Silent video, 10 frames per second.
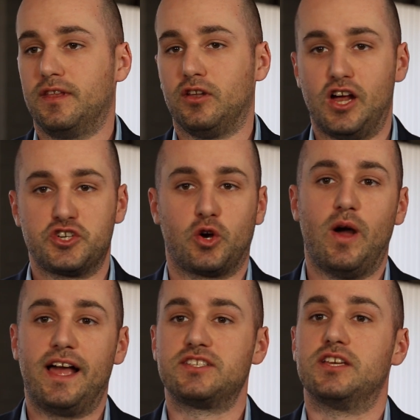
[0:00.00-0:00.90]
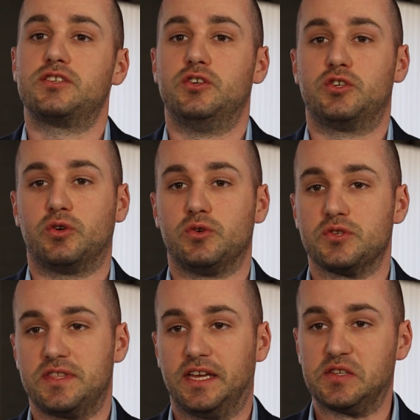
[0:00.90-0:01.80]
logical access
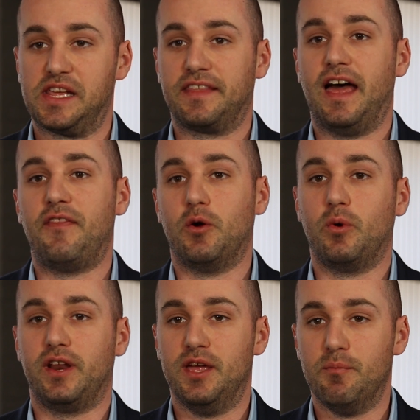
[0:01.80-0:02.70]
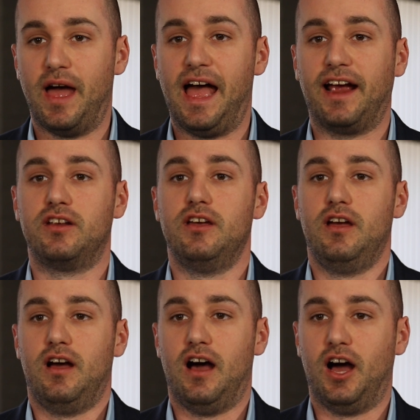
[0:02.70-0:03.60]
controls, things like that that would impact
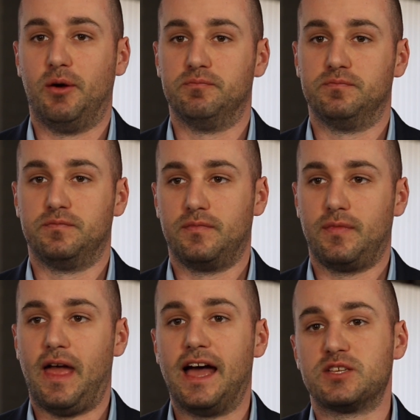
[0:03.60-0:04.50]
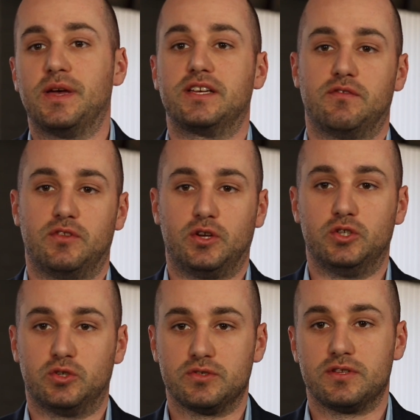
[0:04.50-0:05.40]
aspects of the
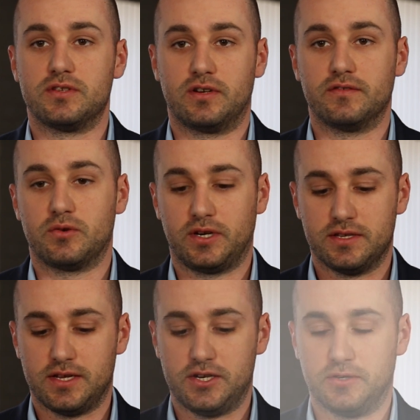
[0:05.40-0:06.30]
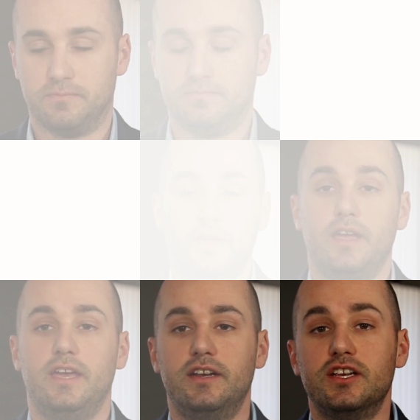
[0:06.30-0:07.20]
controls of the service organization.
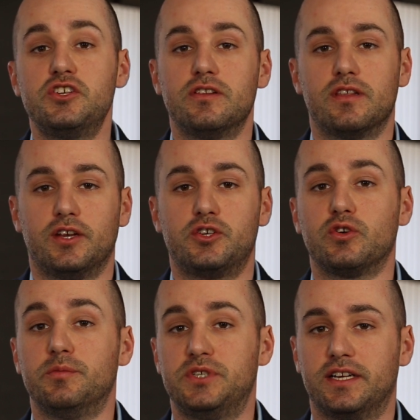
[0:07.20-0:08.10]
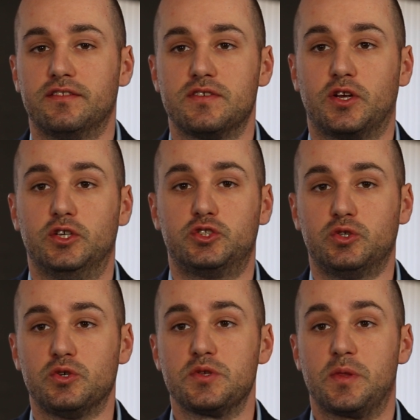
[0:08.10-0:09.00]
In addition to the control objectives and
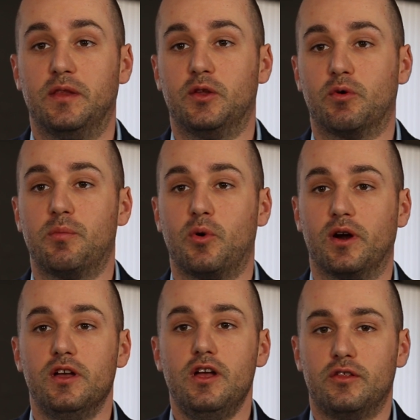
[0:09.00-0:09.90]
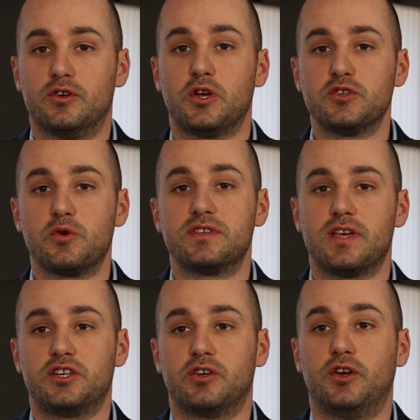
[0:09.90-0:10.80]
controls within the report, there's also a
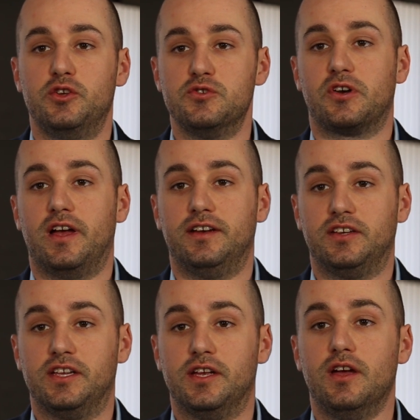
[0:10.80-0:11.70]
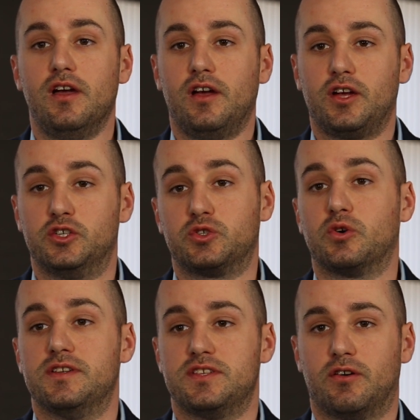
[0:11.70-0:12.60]
section on user entity control
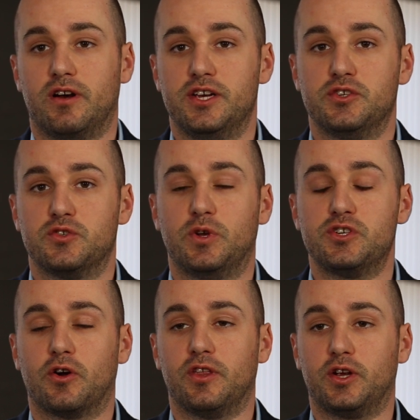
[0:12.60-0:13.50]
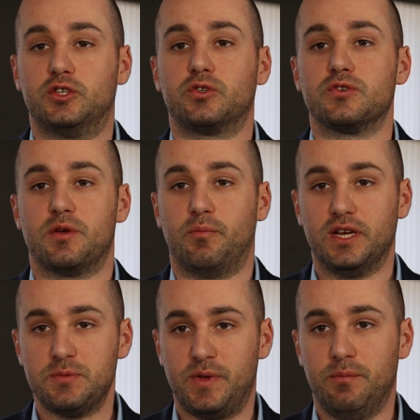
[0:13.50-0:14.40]
considerations, which are the controls that
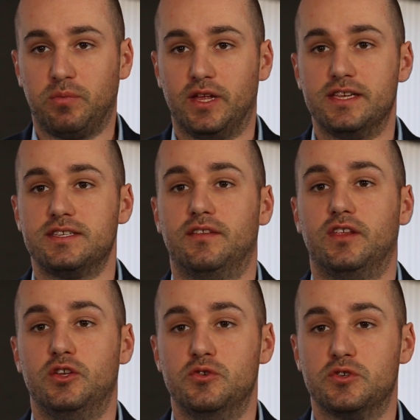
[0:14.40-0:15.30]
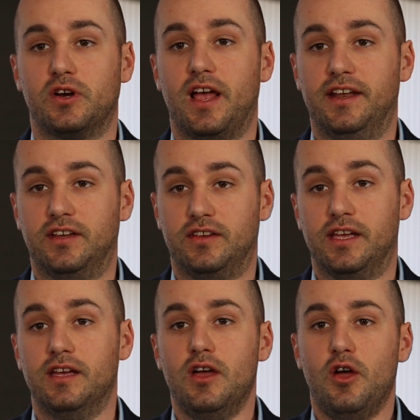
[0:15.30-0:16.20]
must be in place at the user
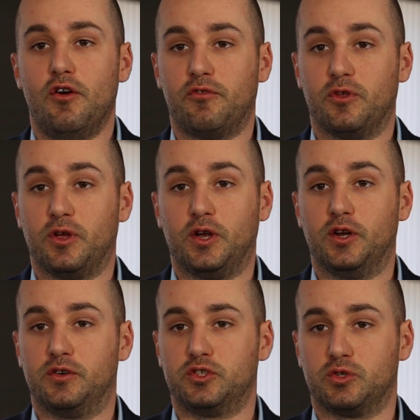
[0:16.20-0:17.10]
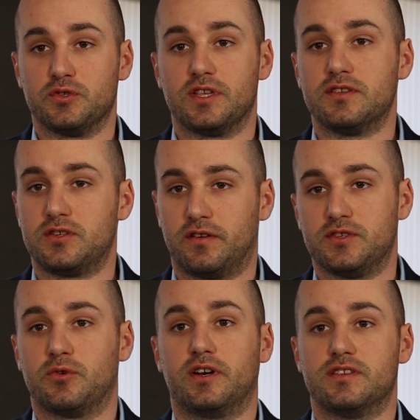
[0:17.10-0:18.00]
entity for the controls at the
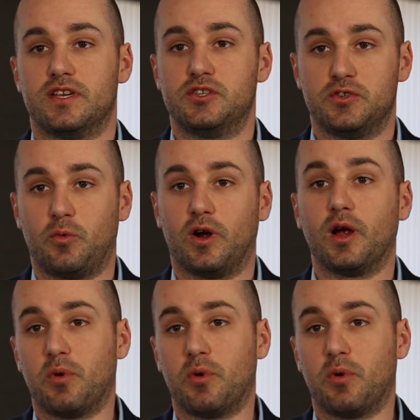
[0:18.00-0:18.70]
service organization to work